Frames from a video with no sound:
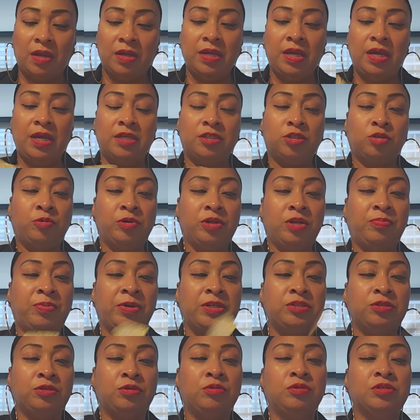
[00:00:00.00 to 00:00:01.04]
Yes, Queen of
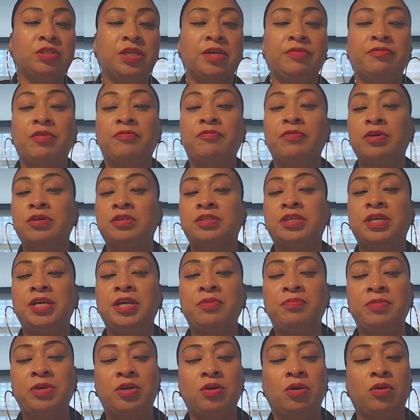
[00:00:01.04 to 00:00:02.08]
Pentacles in reverse.
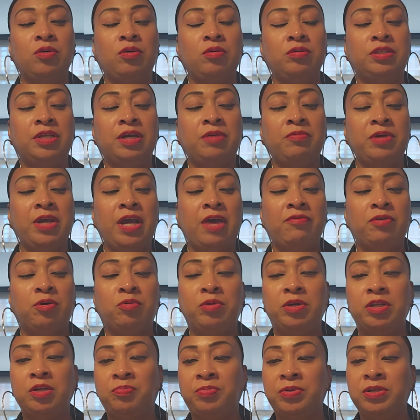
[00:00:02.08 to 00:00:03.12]
Here we go. There we have a
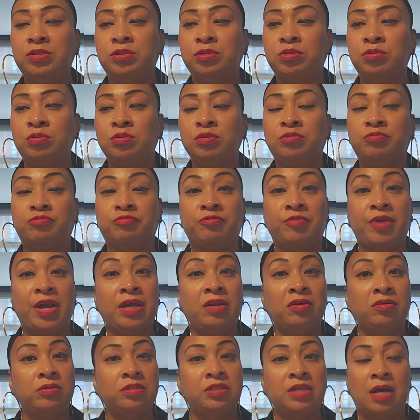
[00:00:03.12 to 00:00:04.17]
Queen of Pentacles
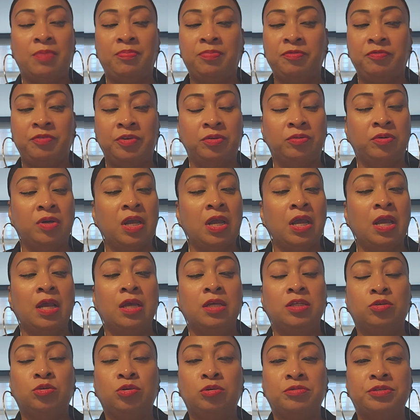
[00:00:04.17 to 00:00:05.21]
right on top of you.
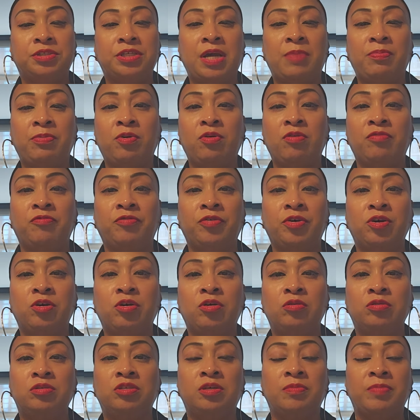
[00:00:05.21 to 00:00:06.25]
Taurus, Capricorn,
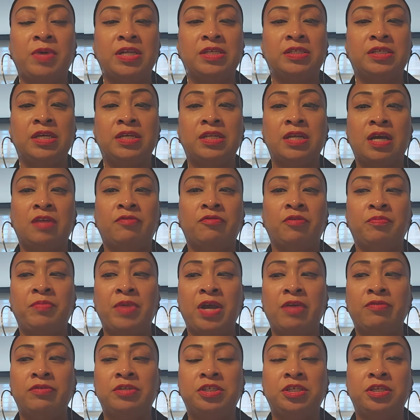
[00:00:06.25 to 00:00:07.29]
Virgo. Somebody's getting out of a
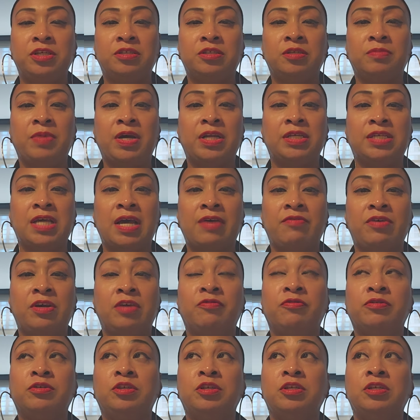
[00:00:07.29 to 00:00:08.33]
marriage here. Somebody's having
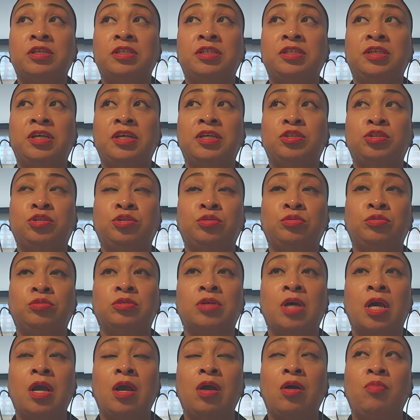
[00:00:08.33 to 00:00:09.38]
infertility
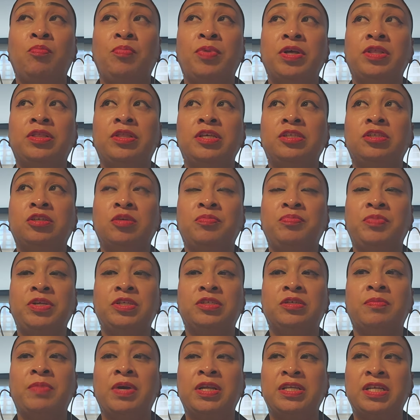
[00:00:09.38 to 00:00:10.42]
issues. But this could be
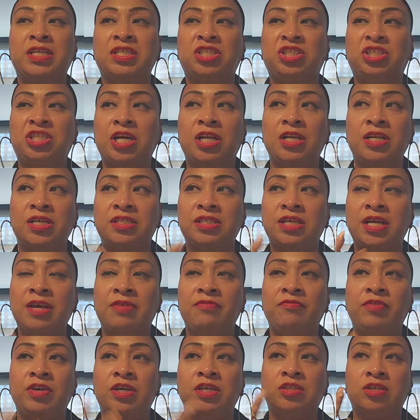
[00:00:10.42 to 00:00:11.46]
somebody that's jealous,
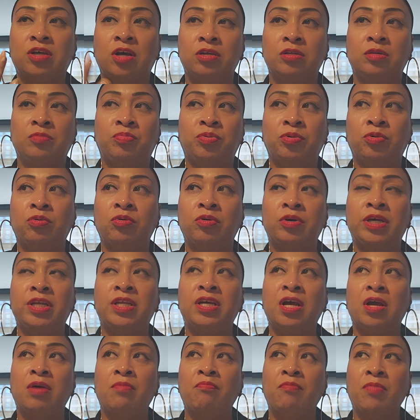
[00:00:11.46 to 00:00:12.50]
envious,
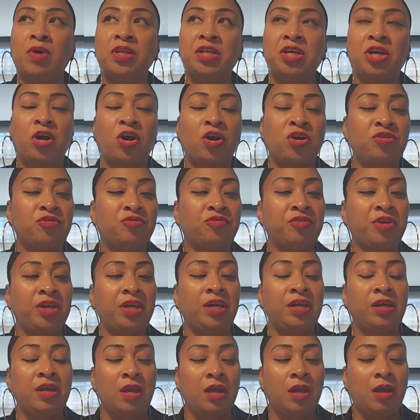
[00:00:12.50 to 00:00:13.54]
unemployed, money
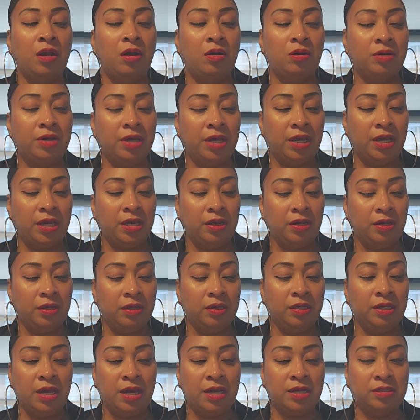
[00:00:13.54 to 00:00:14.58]
hungry. Okay?
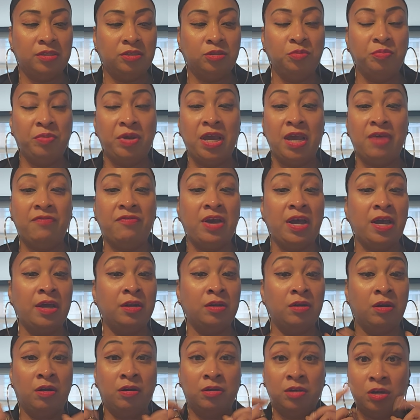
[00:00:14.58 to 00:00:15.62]
Yes, you may have had
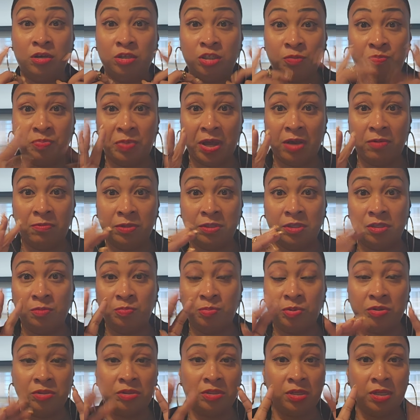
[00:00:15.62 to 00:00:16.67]
a, a spat with this
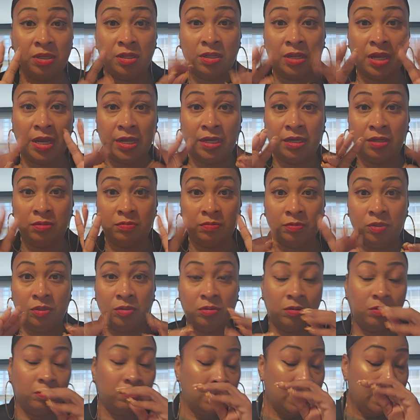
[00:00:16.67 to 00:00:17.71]
person. Like, you
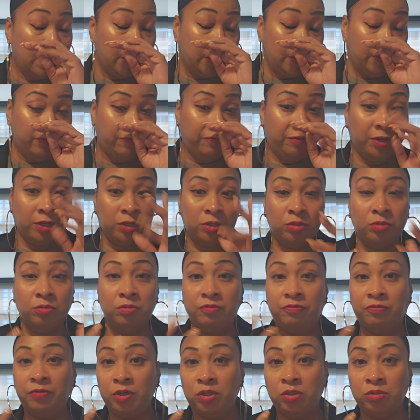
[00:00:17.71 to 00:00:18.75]
know, fuck you
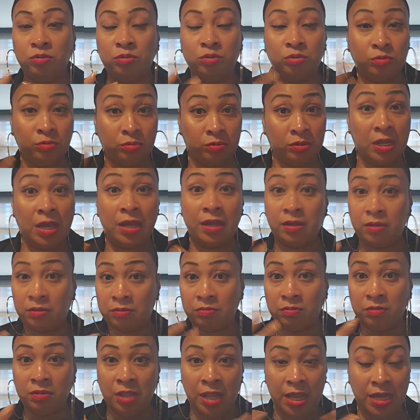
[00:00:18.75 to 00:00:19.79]
and fuck you too. Like,
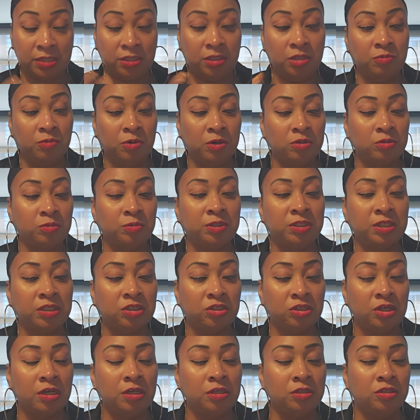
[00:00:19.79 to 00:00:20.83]
nasty words was
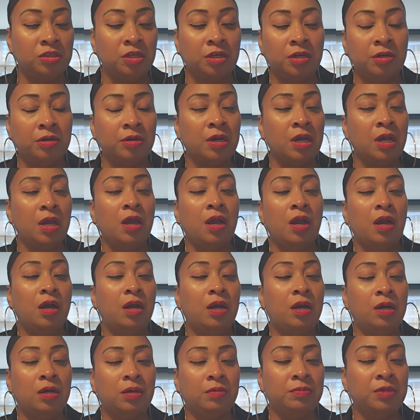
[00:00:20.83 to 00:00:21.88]
exchanged here.
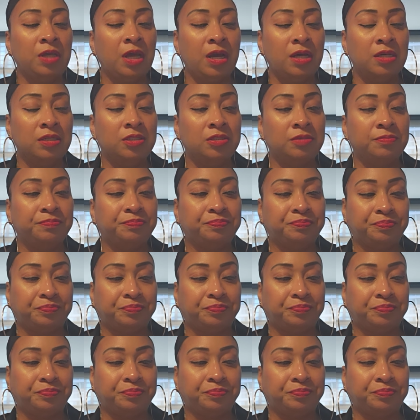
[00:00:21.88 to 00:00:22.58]
Um, yes